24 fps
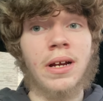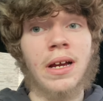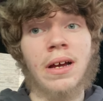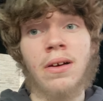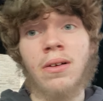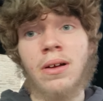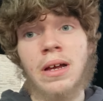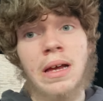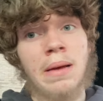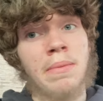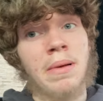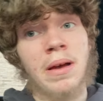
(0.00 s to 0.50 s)

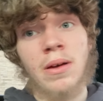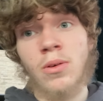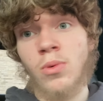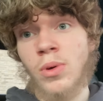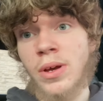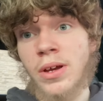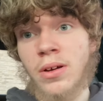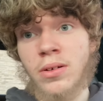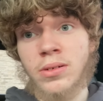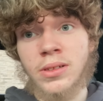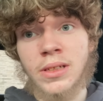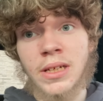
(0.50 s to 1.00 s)
I, I might
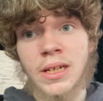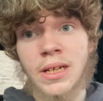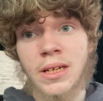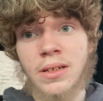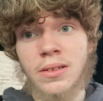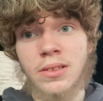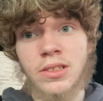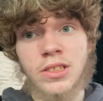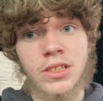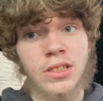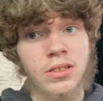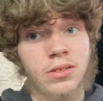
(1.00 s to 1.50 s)
wait on
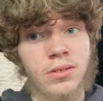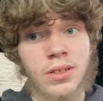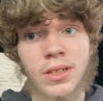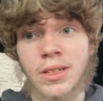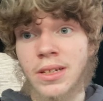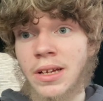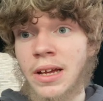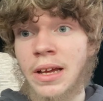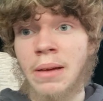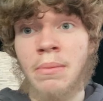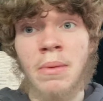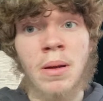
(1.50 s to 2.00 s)
that till
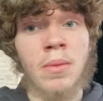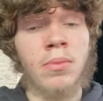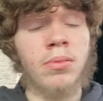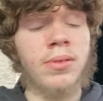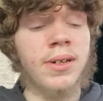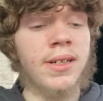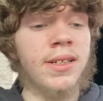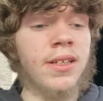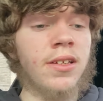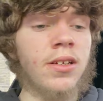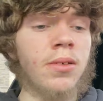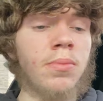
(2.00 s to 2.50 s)
like I get my
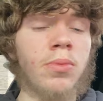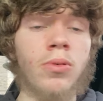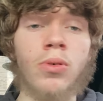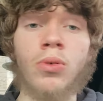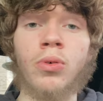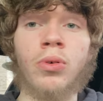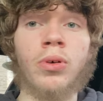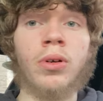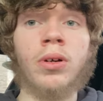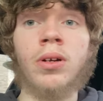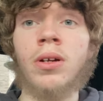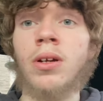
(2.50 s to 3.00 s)
bread up,
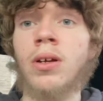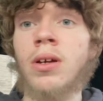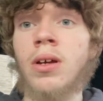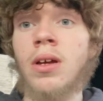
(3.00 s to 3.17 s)
or